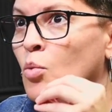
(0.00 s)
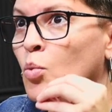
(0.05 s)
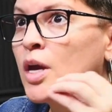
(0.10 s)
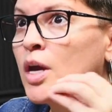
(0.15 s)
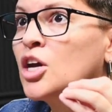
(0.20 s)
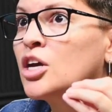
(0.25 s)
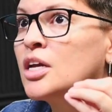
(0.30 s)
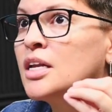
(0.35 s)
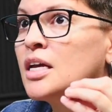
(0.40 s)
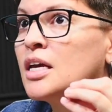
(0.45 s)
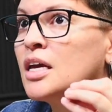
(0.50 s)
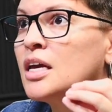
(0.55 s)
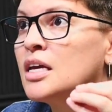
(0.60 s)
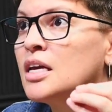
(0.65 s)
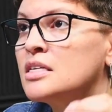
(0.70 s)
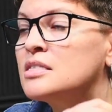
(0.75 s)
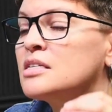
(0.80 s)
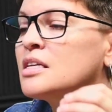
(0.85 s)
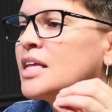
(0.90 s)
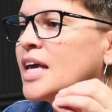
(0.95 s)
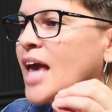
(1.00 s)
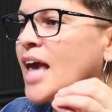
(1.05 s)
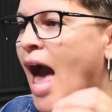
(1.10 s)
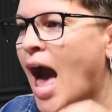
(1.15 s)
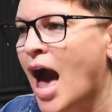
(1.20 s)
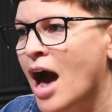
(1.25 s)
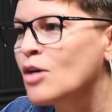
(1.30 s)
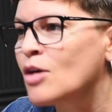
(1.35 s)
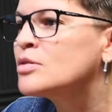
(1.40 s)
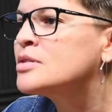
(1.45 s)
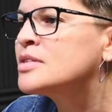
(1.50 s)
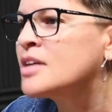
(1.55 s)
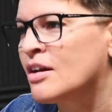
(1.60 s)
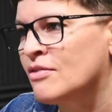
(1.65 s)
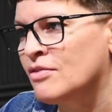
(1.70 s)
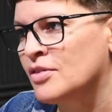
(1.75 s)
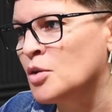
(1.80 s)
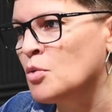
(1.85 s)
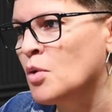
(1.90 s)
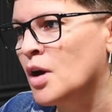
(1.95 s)
we could easily house
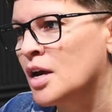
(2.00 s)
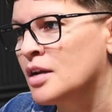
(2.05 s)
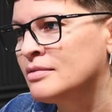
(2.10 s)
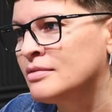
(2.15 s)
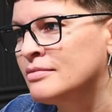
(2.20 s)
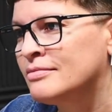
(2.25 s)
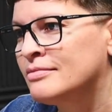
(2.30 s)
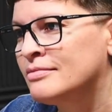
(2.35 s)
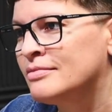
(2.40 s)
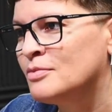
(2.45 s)
everyone.